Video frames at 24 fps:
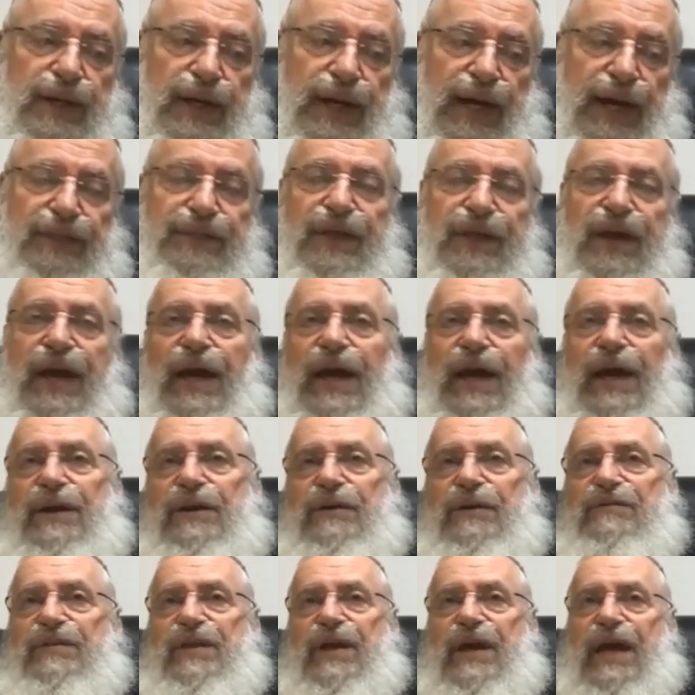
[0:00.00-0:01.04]
at the head
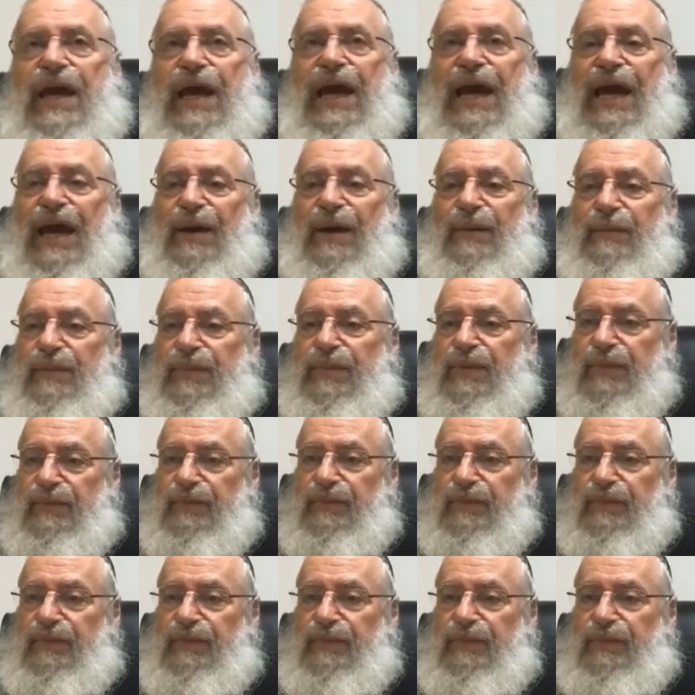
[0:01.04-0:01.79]
of the camp